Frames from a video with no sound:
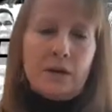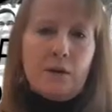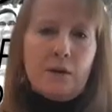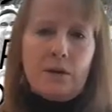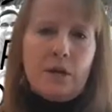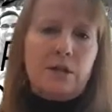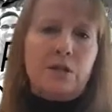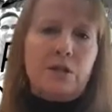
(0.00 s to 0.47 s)

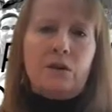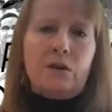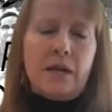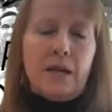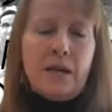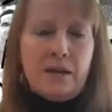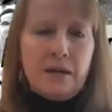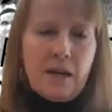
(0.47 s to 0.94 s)

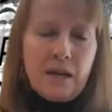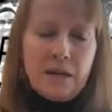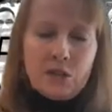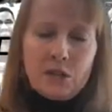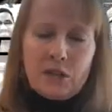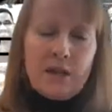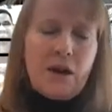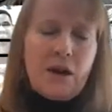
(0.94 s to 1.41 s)
adult
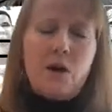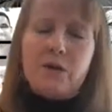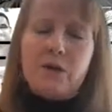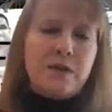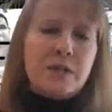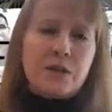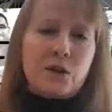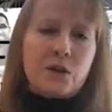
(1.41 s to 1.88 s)
ADHD, all
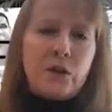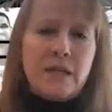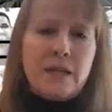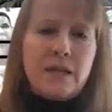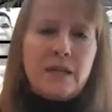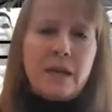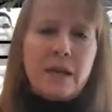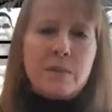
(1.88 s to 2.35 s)
of these
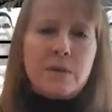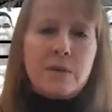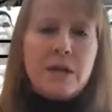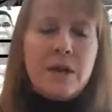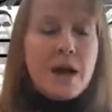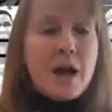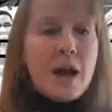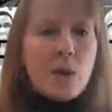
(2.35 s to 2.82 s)
crazy labels.
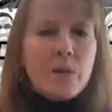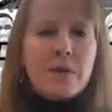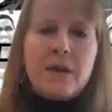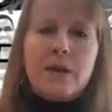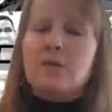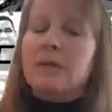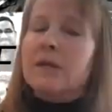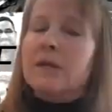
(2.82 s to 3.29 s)
And when
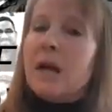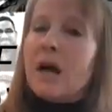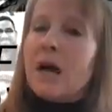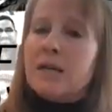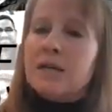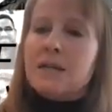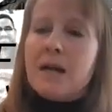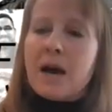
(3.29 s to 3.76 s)
they
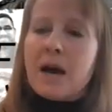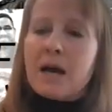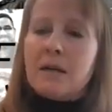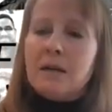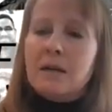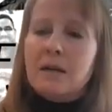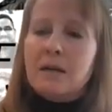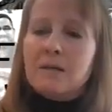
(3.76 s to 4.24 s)
realize
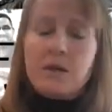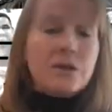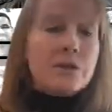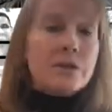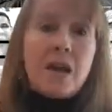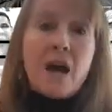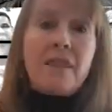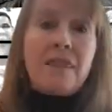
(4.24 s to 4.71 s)
that
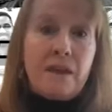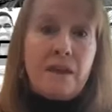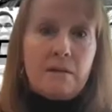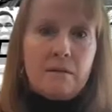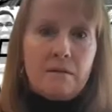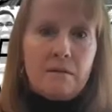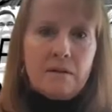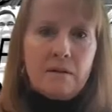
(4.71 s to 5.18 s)
there's nothing,
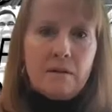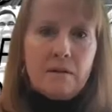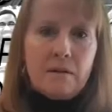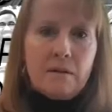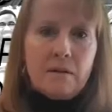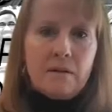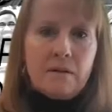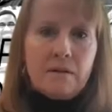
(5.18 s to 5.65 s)

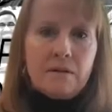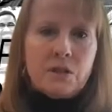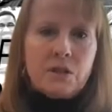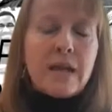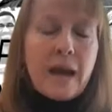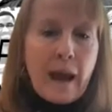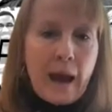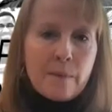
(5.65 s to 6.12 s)

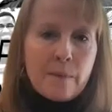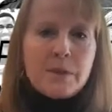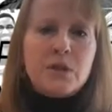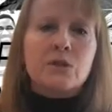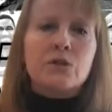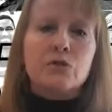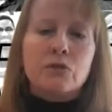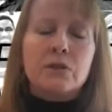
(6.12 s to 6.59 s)
just
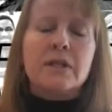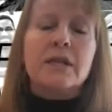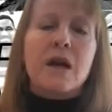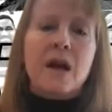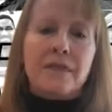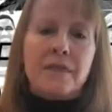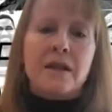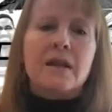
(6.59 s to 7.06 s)
absolutely
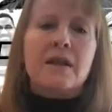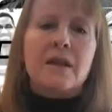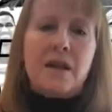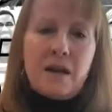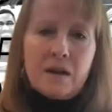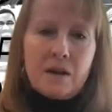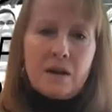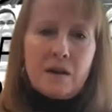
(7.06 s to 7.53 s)
nothing
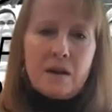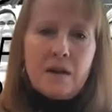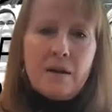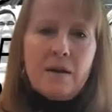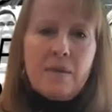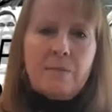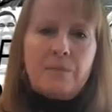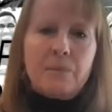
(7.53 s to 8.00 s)
there,
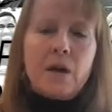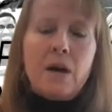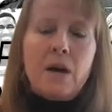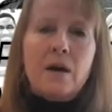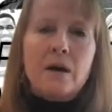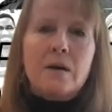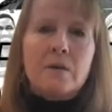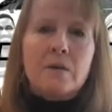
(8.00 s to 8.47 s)

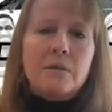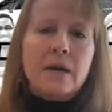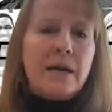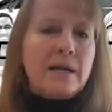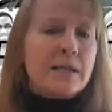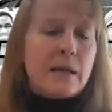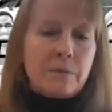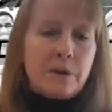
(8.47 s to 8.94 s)

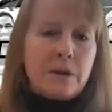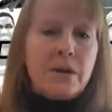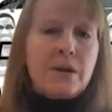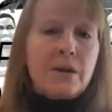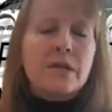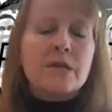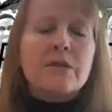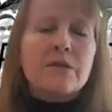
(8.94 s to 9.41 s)
except
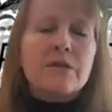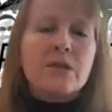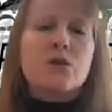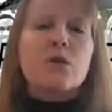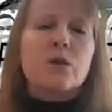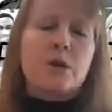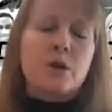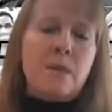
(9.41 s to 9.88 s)
their
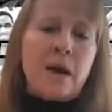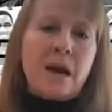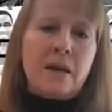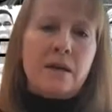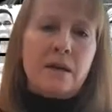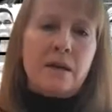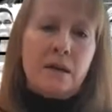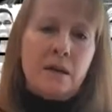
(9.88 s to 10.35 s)
individual
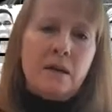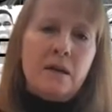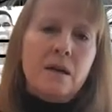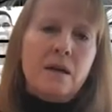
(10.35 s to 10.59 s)
humanity,